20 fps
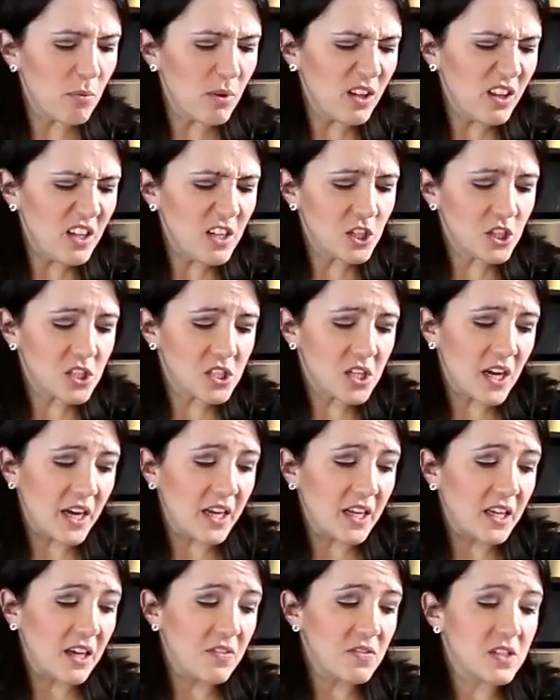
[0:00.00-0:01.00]
really just kind
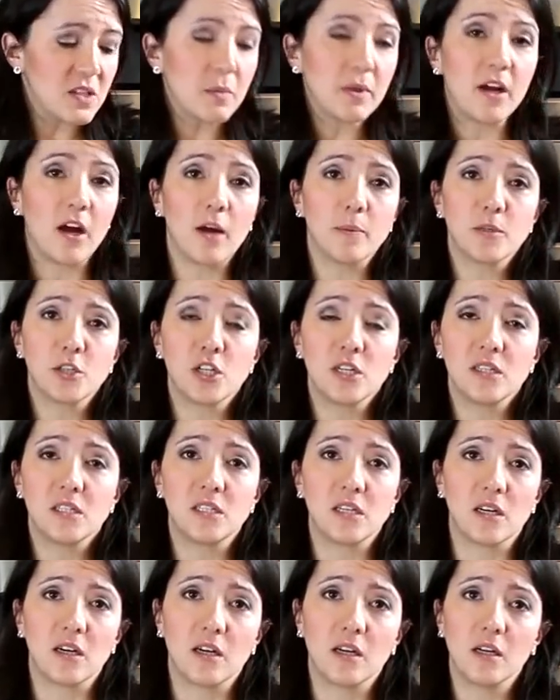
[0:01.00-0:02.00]
of gives them an option
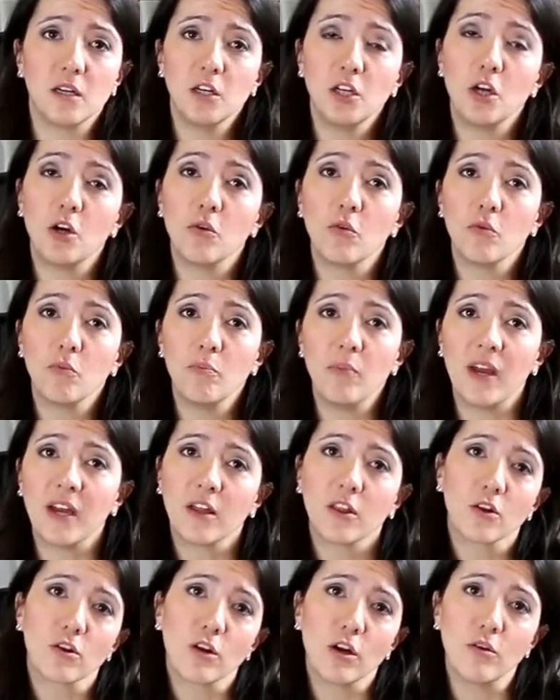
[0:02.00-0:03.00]
to,
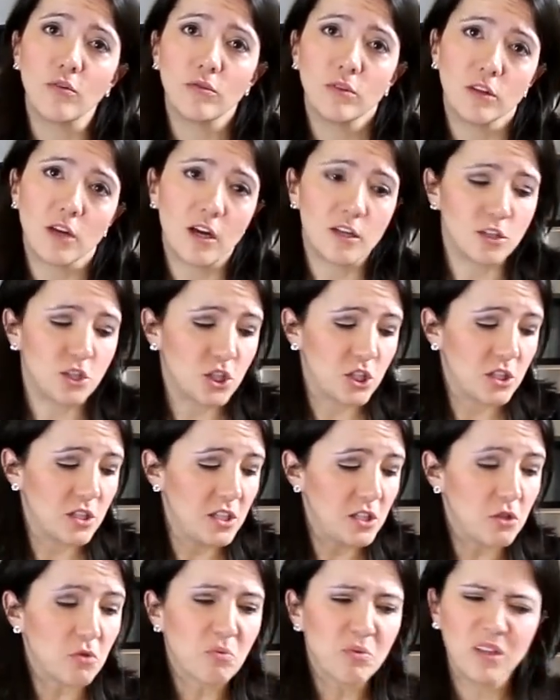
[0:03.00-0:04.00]
make their own lunch.
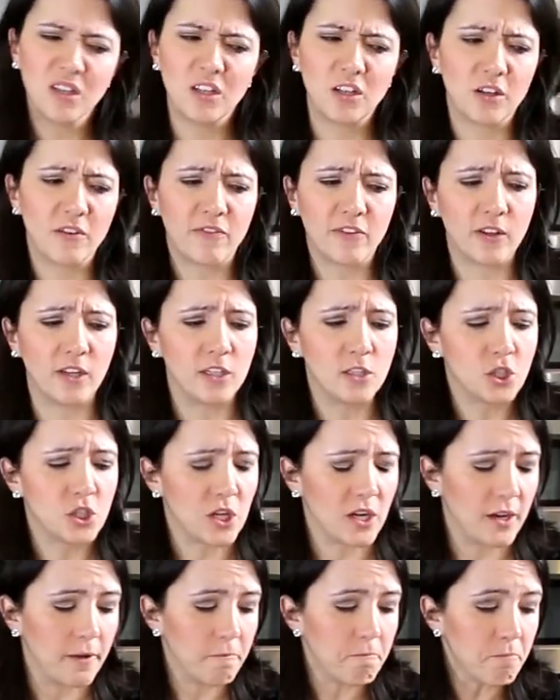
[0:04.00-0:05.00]
These are really good for
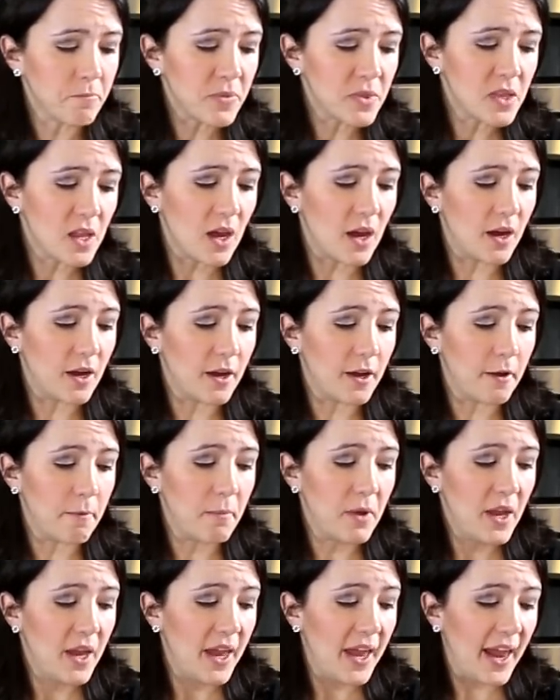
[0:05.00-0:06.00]
lunchtime. And
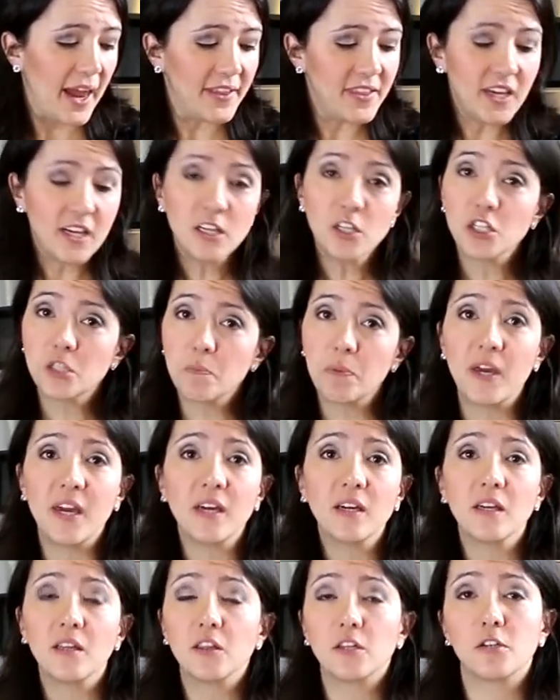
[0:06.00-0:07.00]
they can just
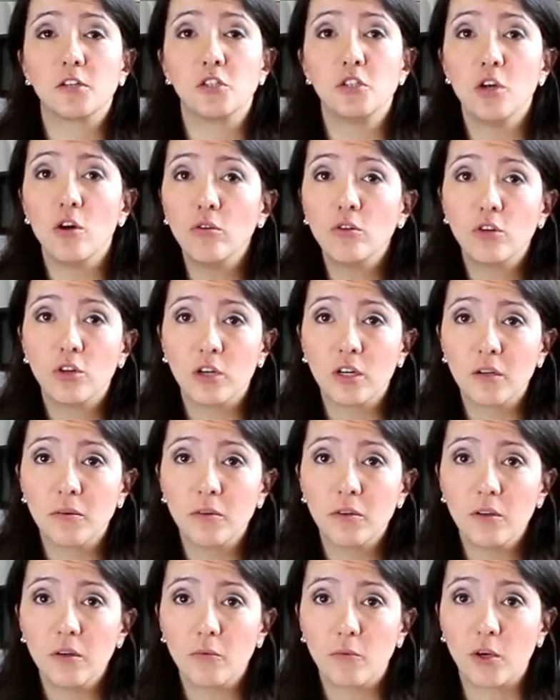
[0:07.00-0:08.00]
pick, there's no cook
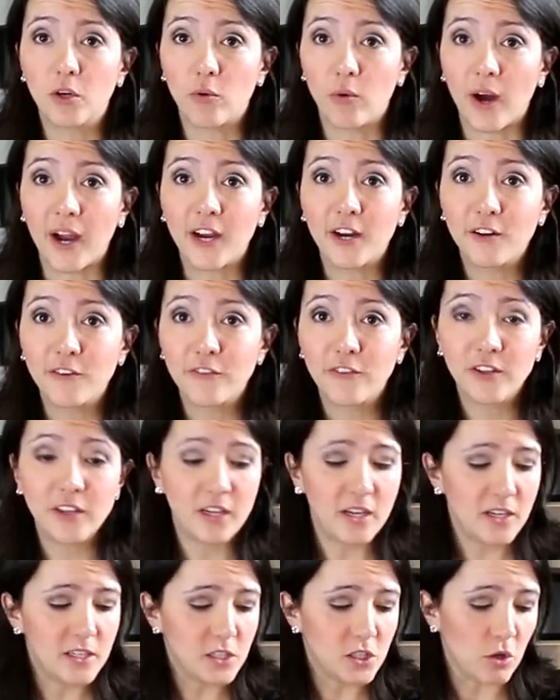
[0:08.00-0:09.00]
required for
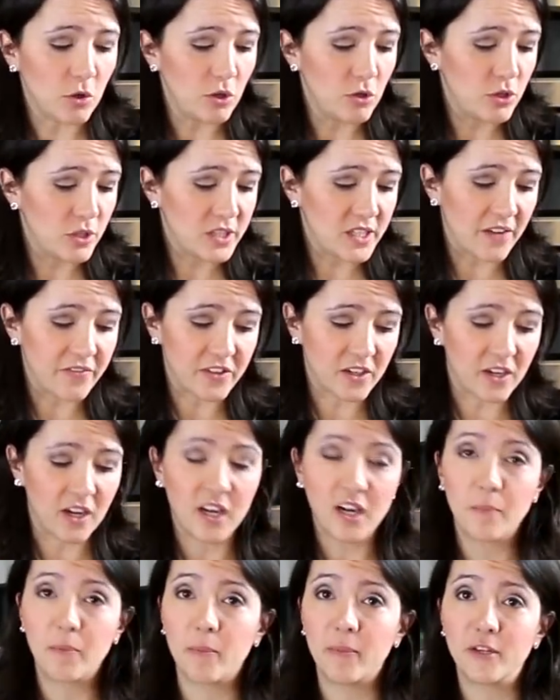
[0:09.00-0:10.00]
these, so you just have to
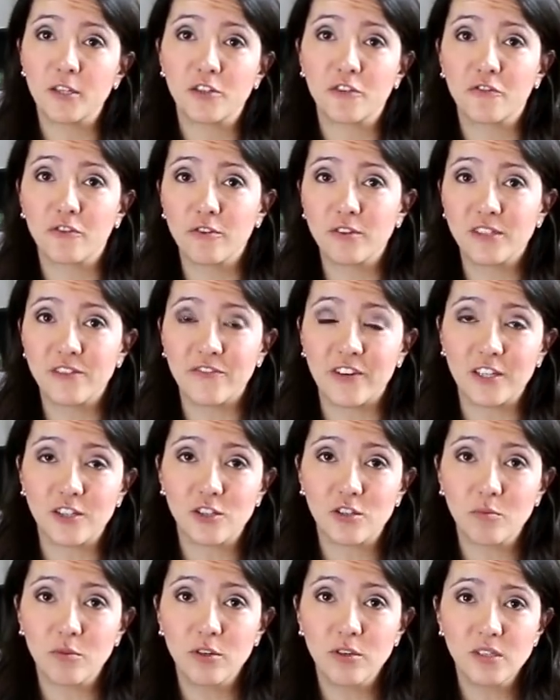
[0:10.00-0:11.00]
cut up a bunch of fruits and
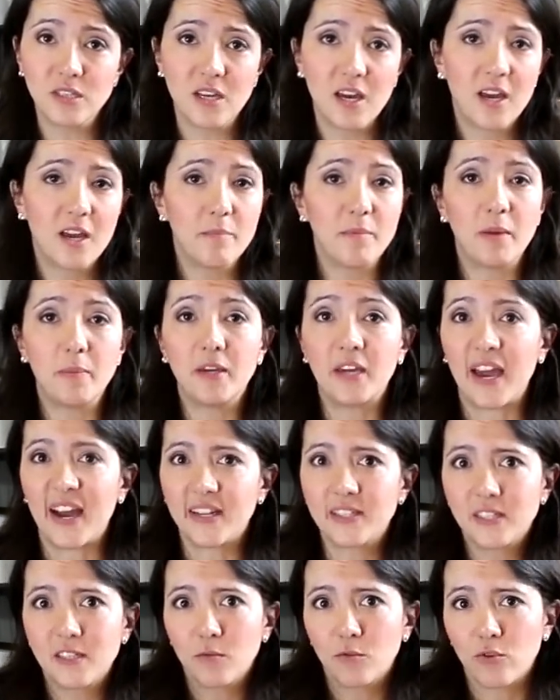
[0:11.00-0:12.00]
vegetables, maybe
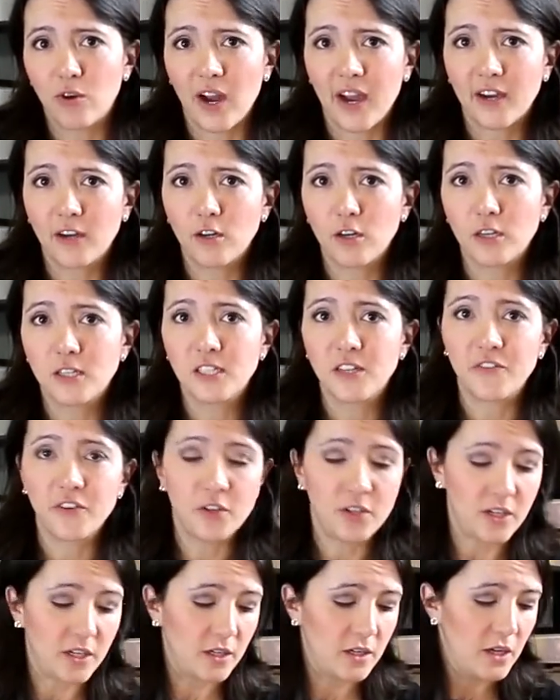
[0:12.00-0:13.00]
add some crackers if
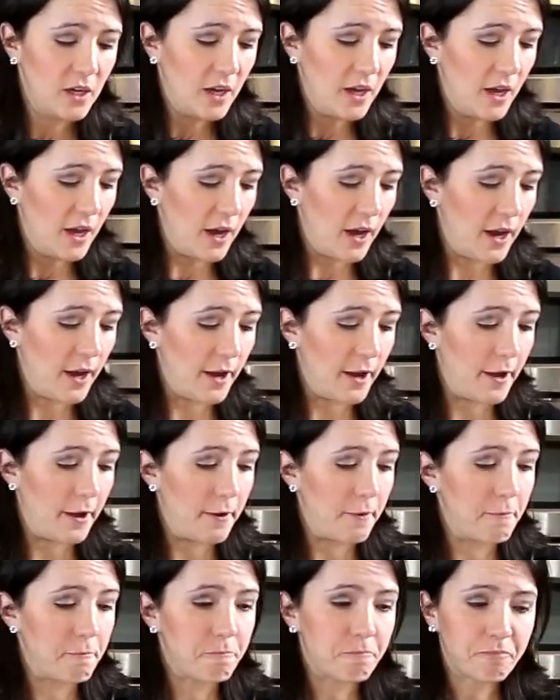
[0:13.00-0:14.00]
you need.
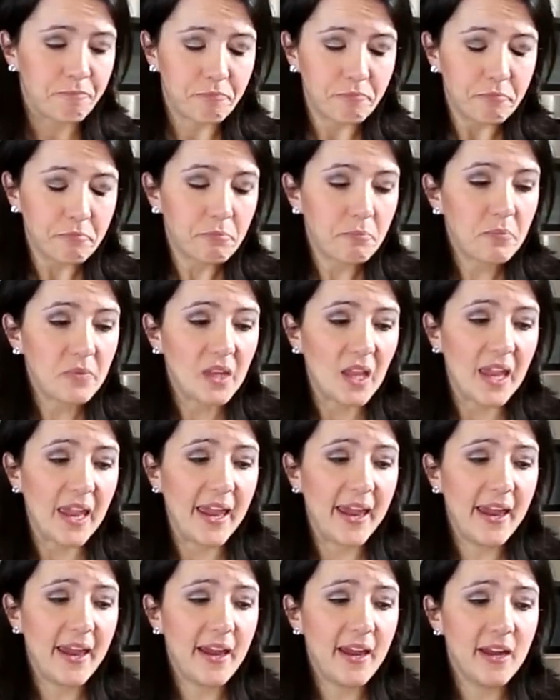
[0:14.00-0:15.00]

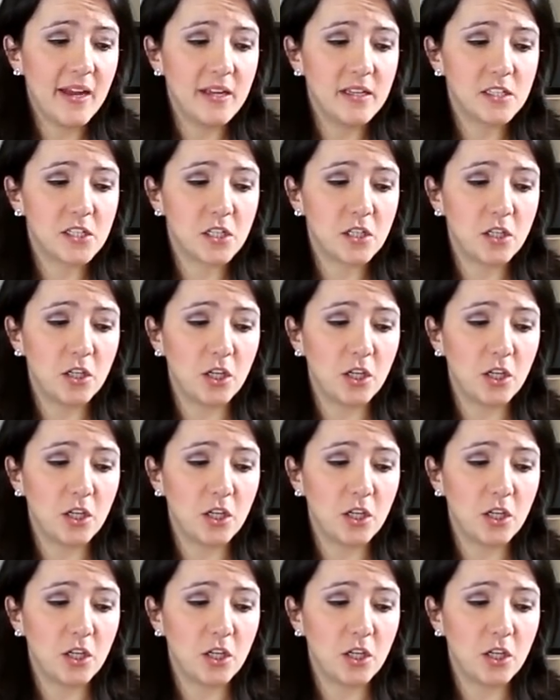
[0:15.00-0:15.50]
And